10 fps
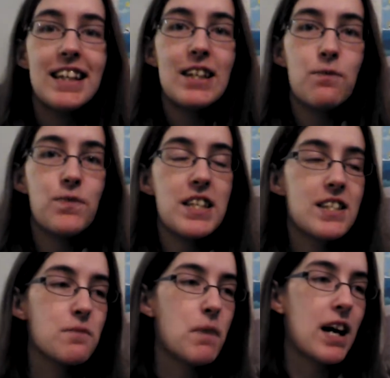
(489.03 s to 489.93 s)
It
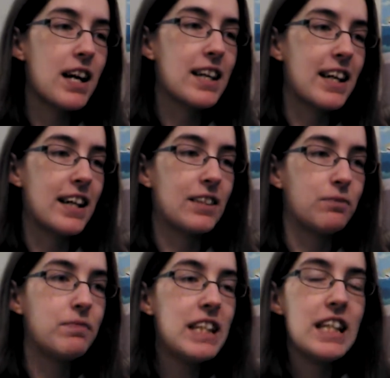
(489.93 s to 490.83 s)
feeds my uh,
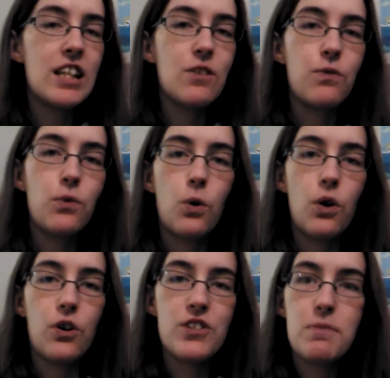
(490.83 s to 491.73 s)
need
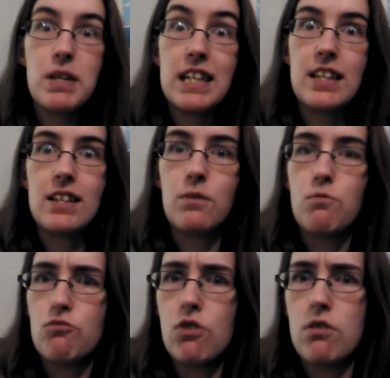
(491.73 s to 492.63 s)
for speed.
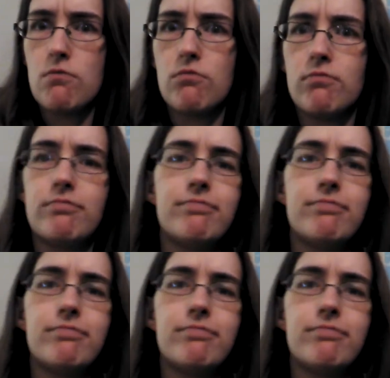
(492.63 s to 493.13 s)
Um,